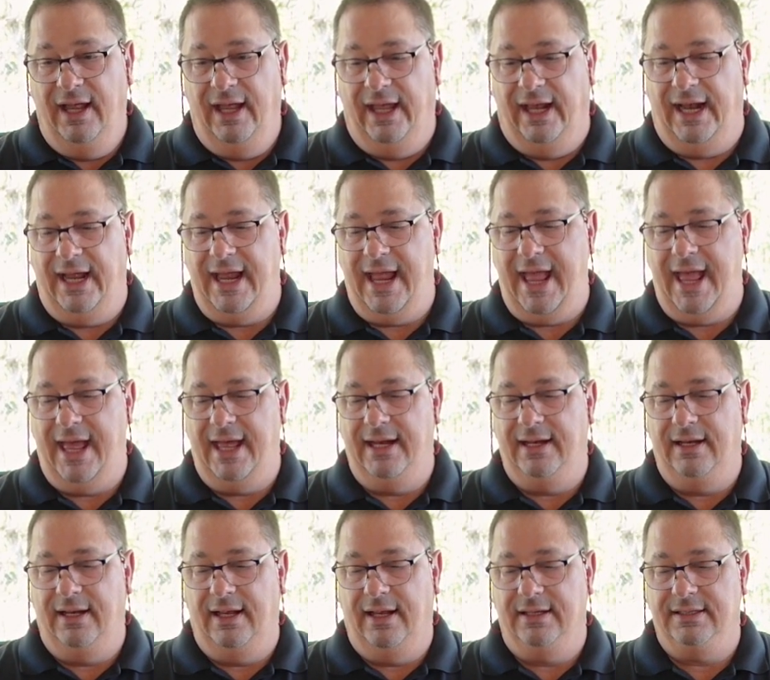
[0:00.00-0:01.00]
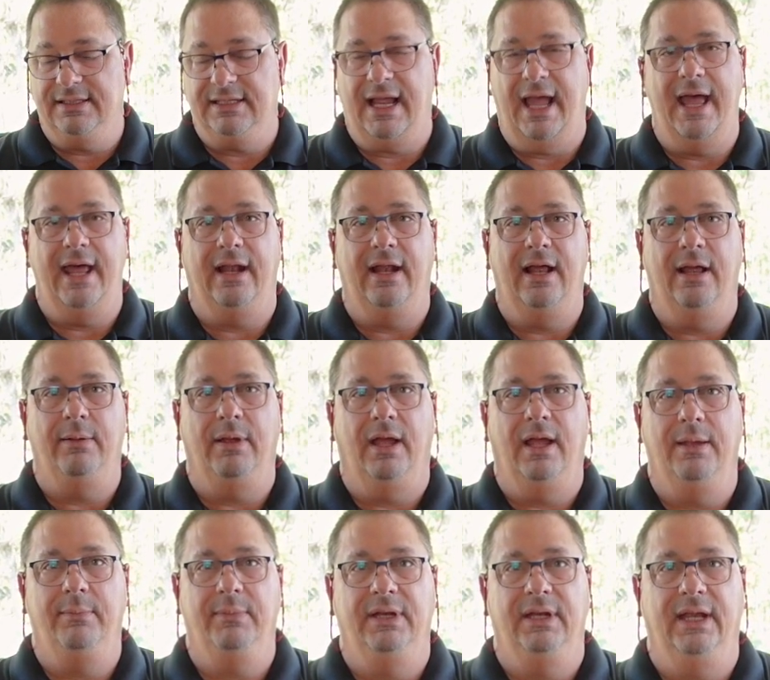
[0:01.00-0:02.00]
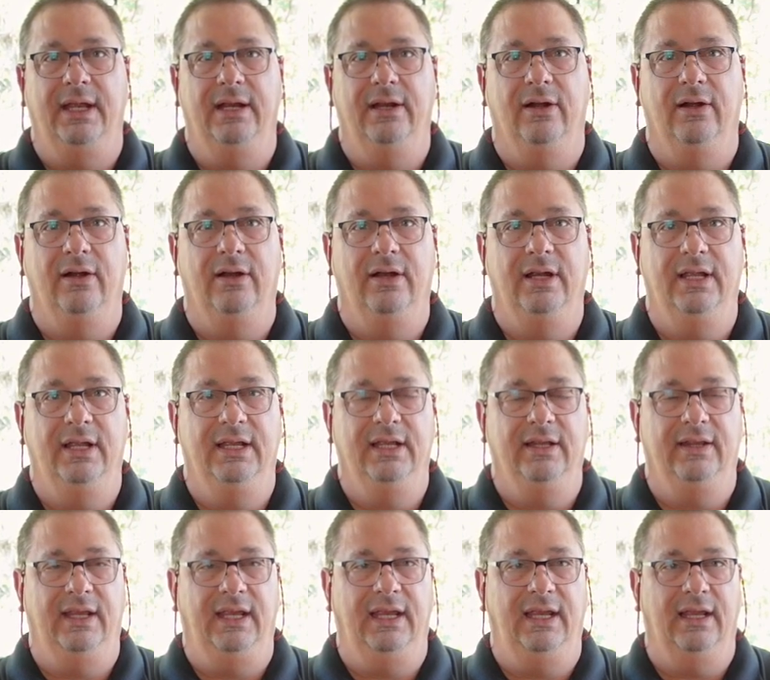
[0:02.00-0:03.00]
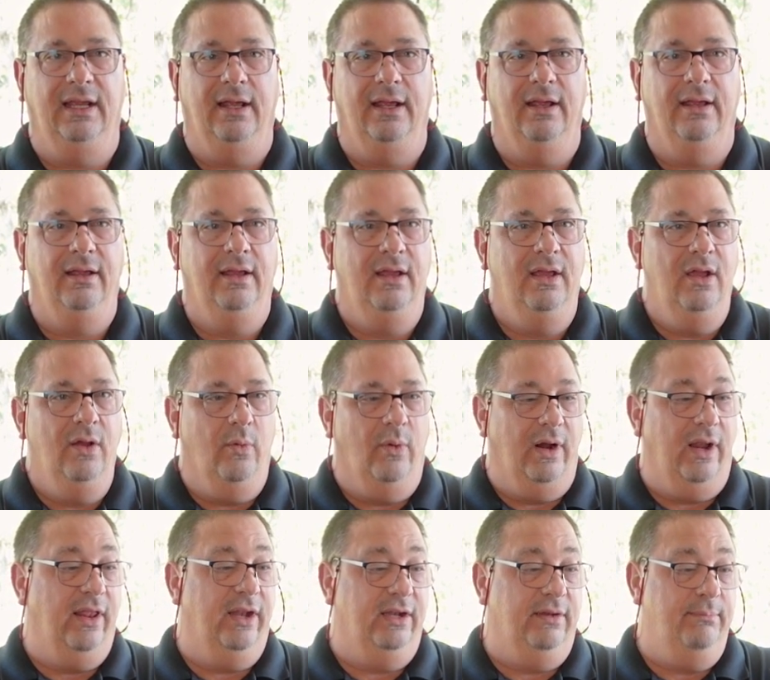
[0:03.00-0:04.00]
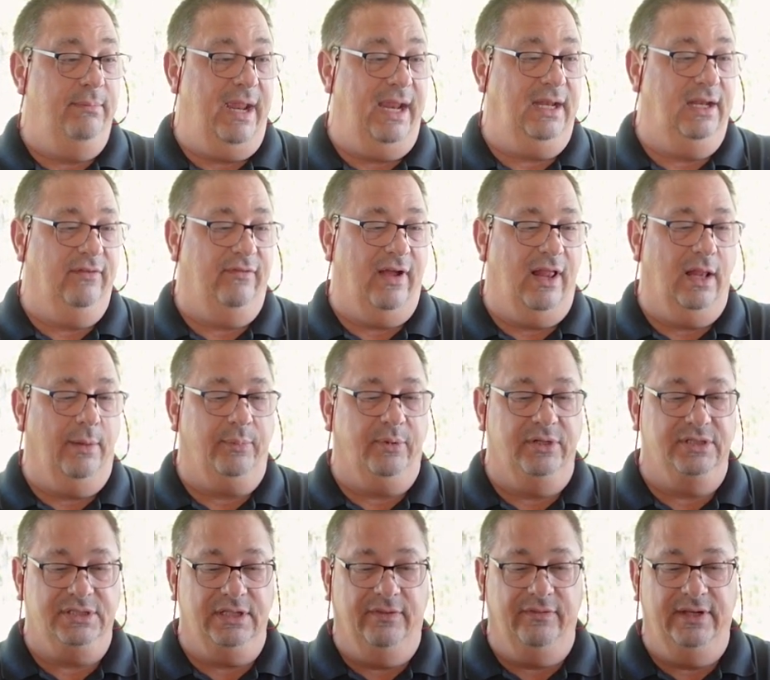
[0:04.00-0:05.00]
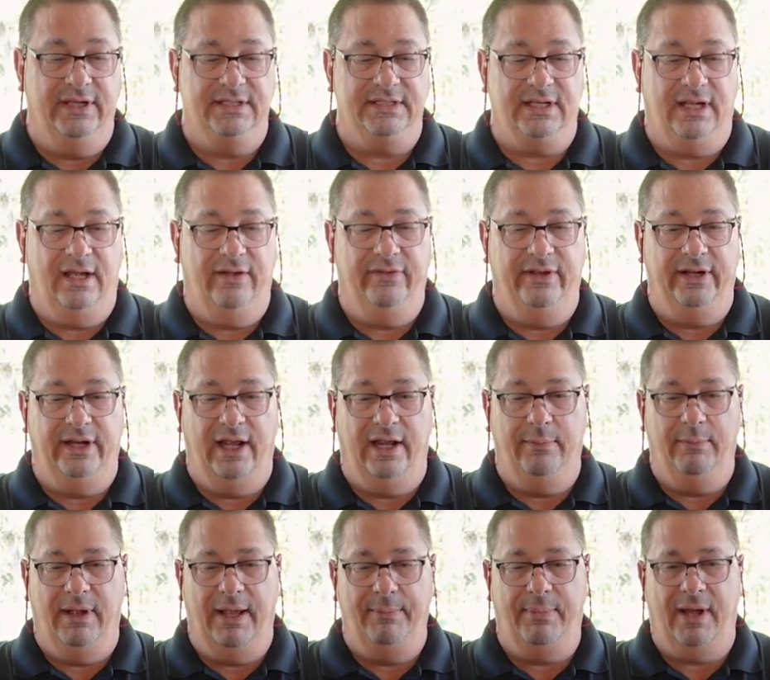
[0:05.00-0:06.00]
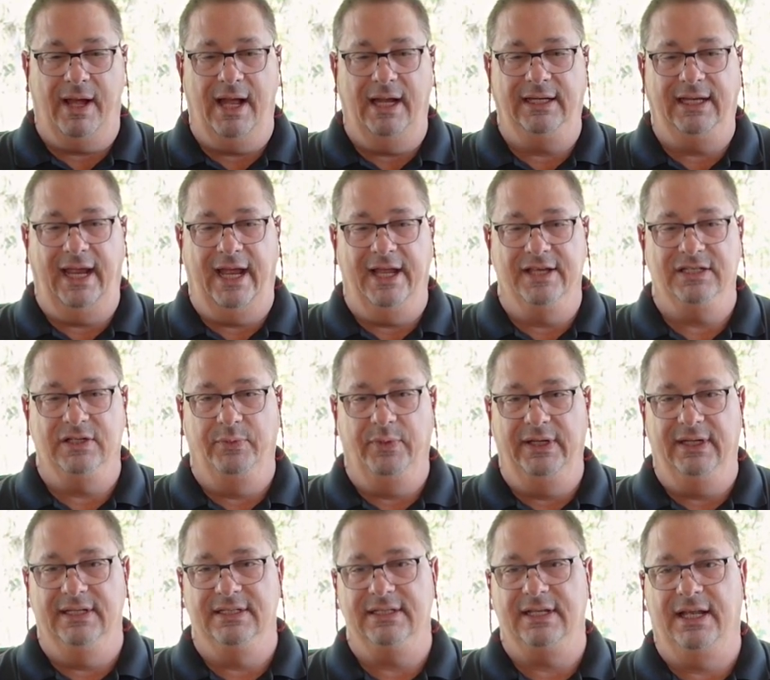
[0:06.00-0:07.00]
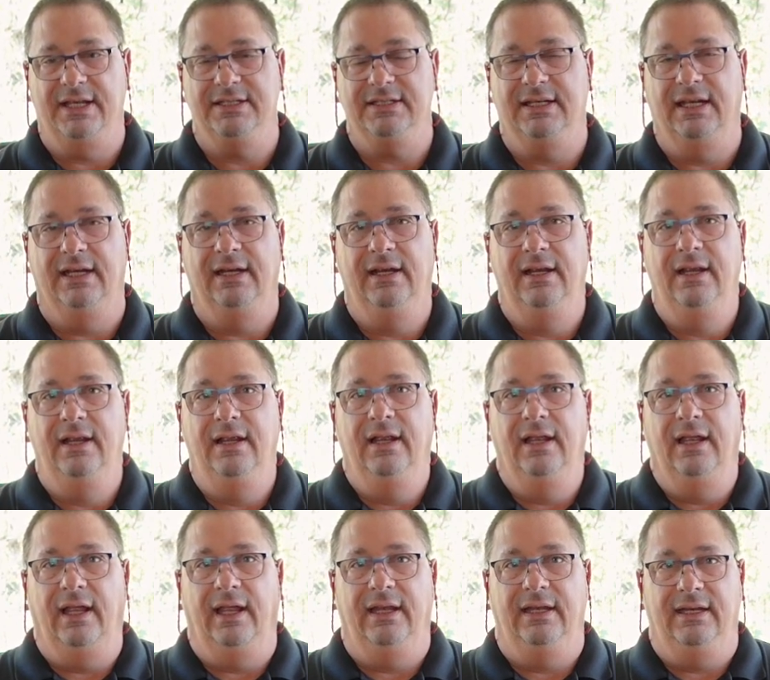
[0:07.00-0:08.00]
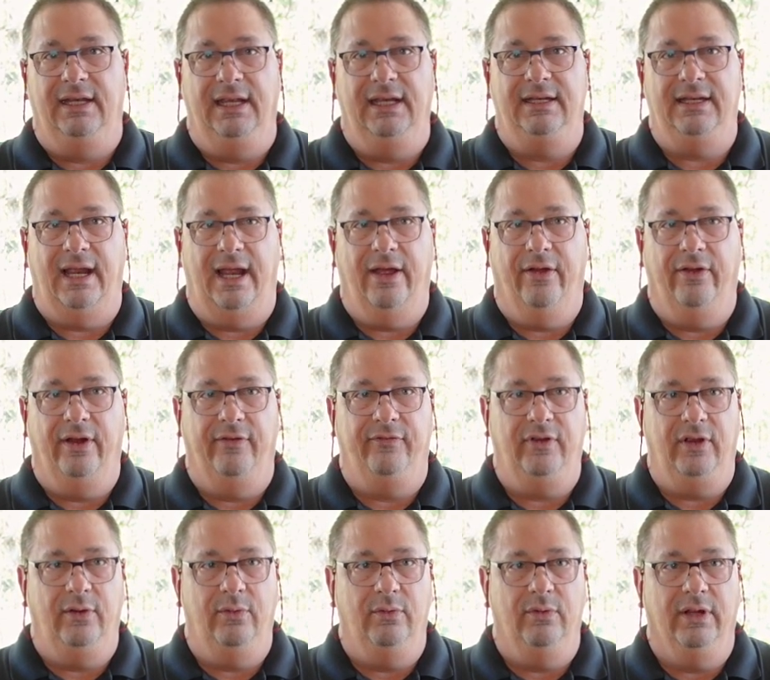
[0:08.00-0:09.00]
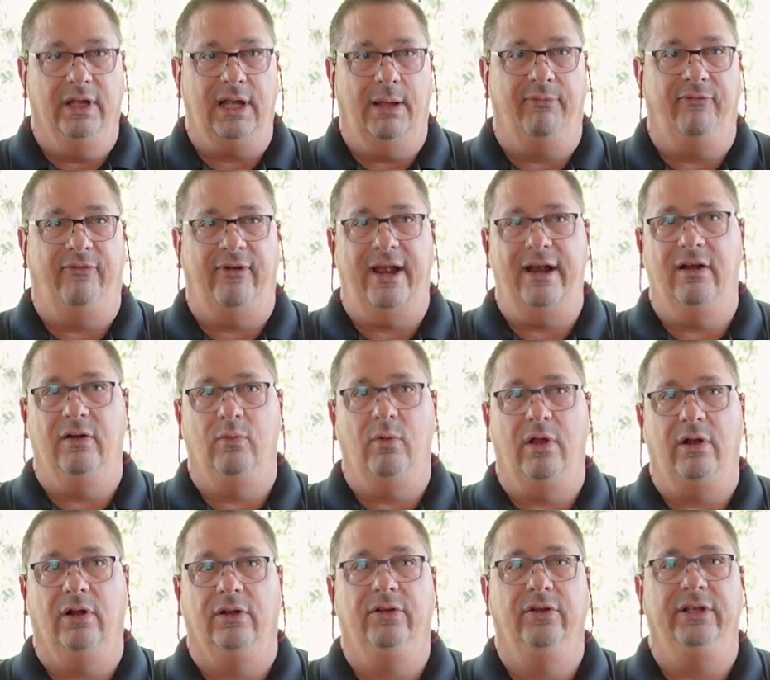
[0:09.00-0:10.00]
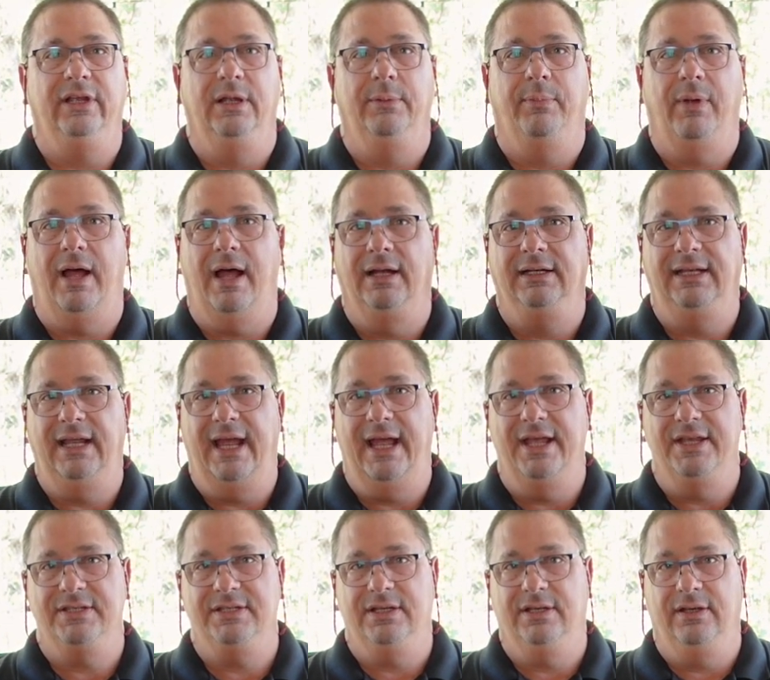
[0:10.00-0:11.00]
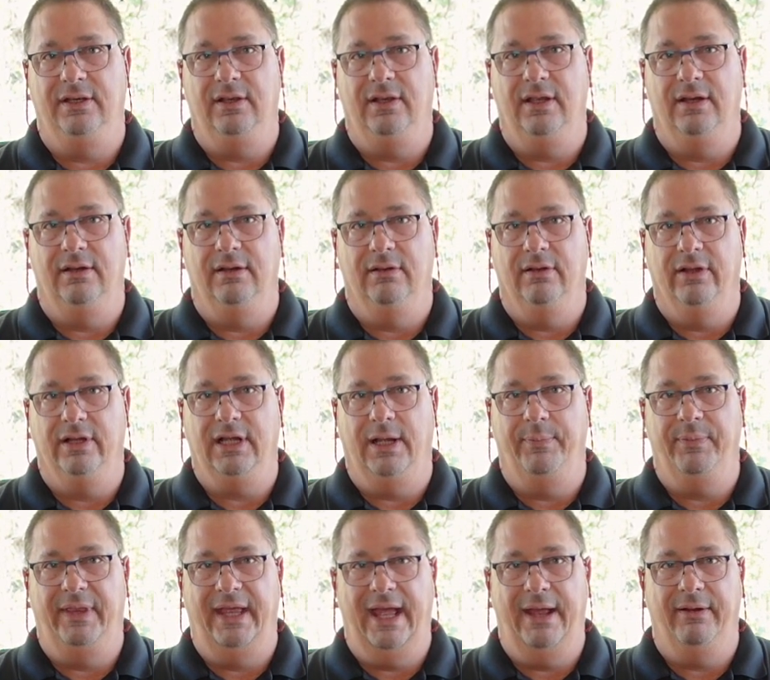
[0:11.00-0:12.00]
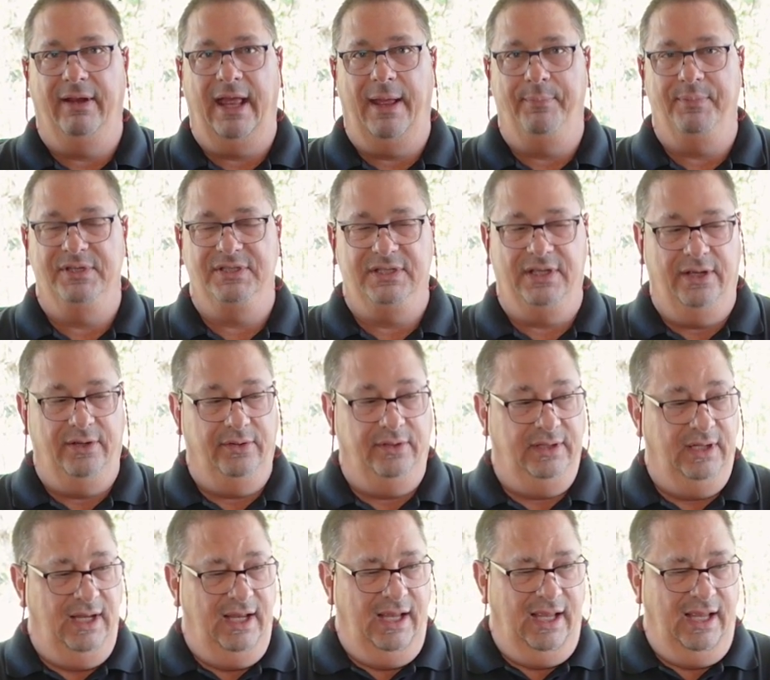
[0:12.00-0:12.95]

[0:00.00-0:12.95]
And I had uh, Scott Heimendinger, the uh, one of the main developers of this oven, on my podcast, and we discussed it in detail. And if you look up Fire and Water Cooking Podcast, you can look up that episode.